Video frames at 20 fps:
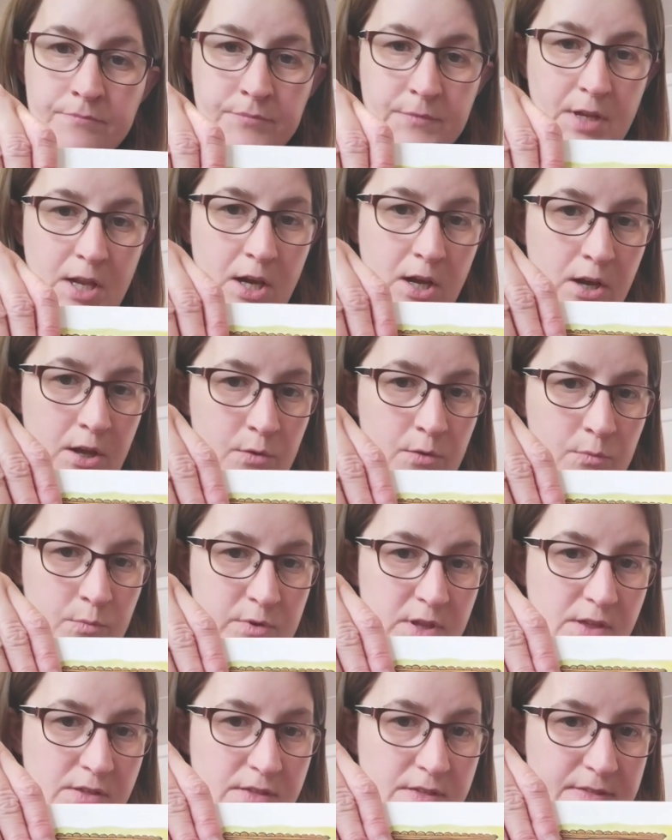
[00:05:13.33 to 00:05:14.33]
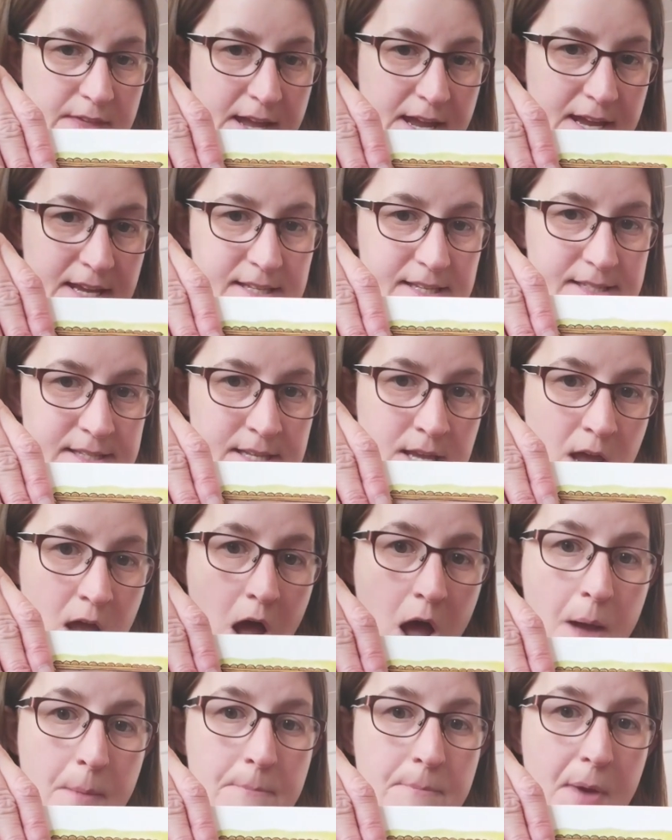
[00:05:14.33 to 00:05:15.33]
Along with other things,
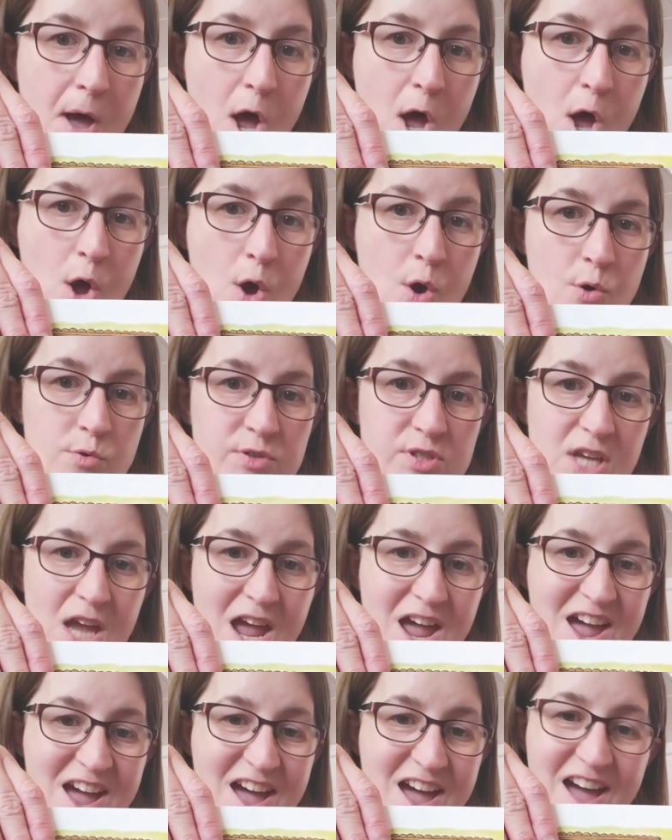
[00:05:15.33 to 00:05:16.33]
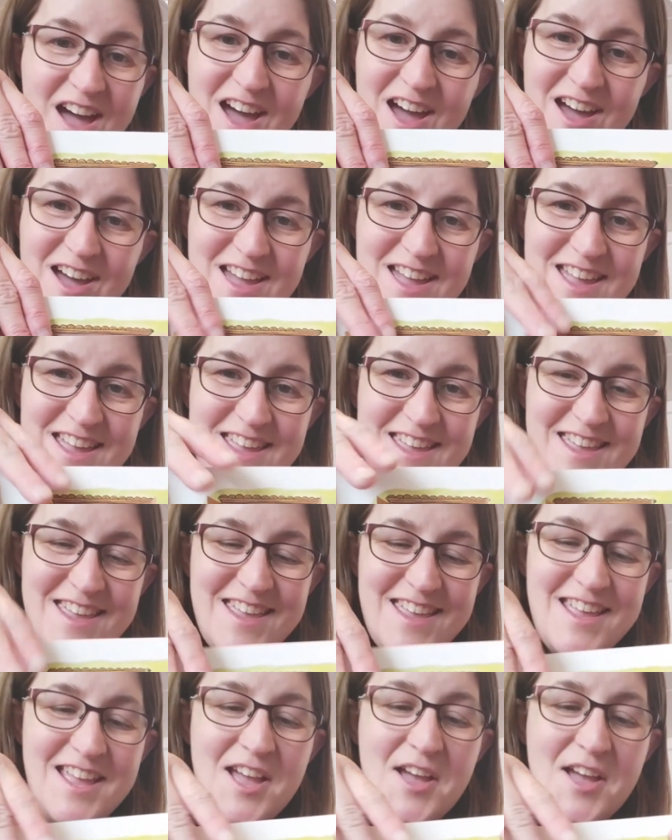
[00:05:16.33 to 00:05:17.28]
a bow tie.